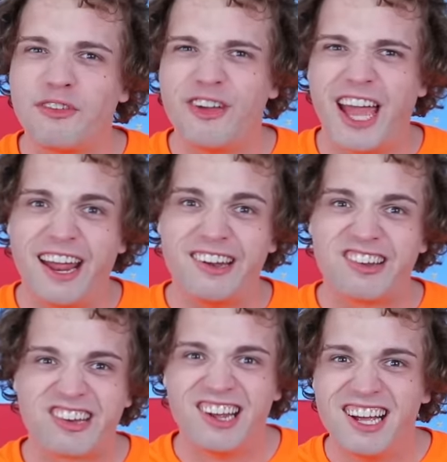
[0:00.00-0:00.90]

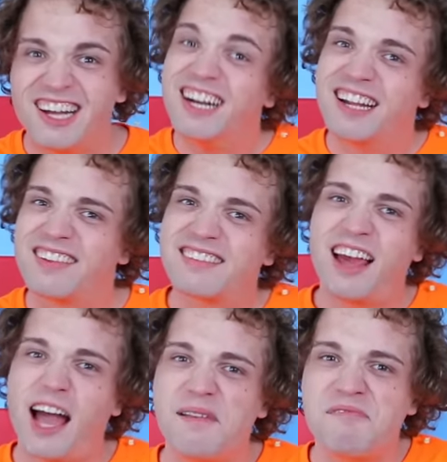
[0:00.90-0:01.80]
revenge. It's
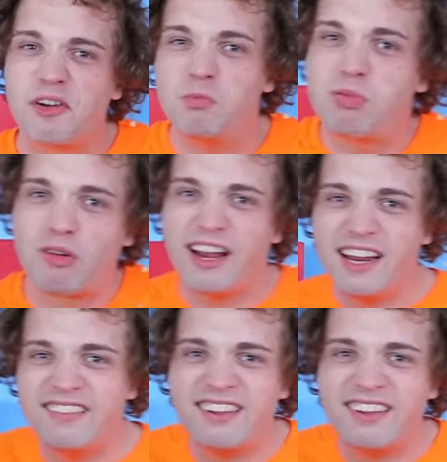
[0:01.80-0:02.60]
time for Bree